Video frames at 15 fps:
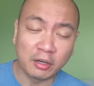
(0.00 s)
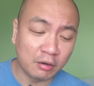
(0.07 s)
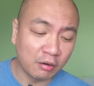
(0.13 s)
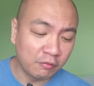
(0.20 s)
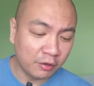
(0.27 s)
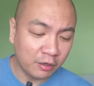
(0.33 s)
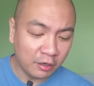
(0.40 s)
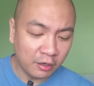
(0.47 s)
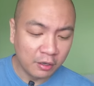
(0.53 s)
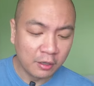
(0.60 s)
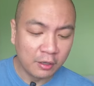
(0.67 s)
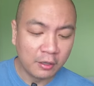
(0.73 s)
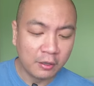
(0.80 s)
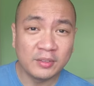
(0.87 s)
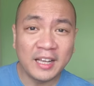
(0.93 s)
recover.
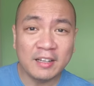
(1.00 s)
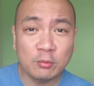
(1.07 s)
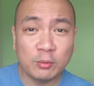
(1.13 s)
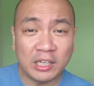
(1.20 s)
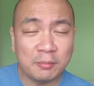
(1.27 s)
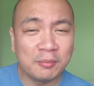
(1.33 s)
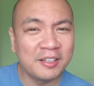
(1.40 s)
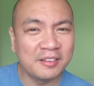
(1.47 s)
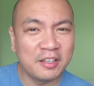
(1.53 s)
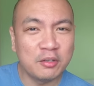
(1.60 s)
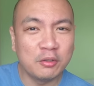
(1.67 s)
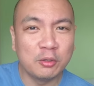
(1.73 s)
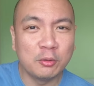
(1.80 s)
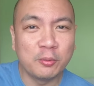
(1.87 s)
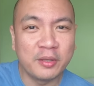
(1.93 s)
So that's what I'm
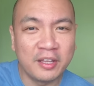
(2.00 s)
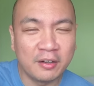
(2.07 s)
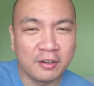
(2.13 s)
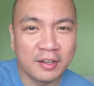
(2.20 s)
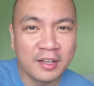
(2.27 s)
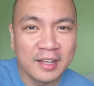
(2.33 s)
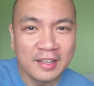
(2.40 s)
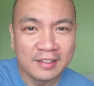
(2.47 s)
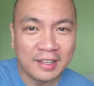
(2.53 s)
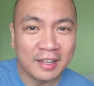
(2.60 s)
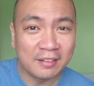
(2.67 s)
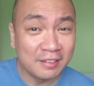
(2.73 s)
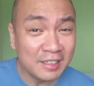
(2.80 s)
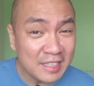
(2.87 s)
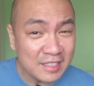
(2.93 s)
letting you know here,
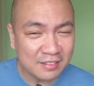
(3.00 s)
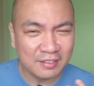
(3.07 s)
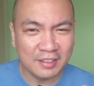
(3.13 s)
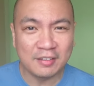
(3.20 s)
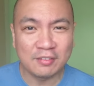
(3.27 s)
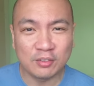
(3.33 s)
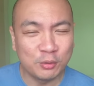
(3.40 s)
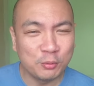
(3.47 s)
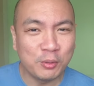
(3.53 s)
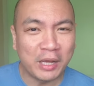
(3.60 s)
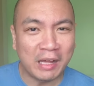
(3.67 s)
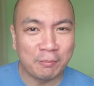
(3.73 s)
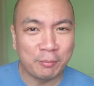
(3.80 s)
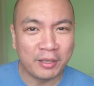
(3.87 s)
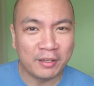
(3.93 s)
that these things do
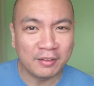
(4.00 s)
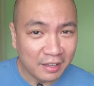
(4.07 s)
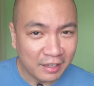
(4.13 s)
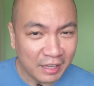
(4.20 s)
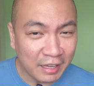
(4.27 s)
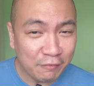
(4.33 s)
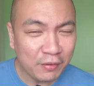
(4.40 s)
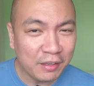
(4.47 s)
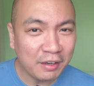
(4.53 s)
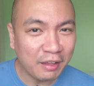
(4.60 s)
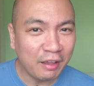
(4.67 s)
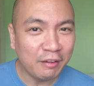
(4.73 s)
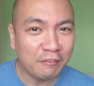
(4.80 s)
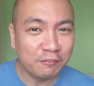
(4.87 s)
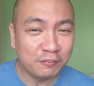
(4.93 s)
happen. Even
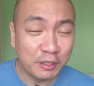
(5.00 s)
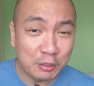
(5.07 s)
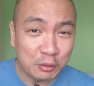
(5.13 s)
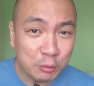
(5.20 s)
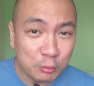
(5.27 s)
if the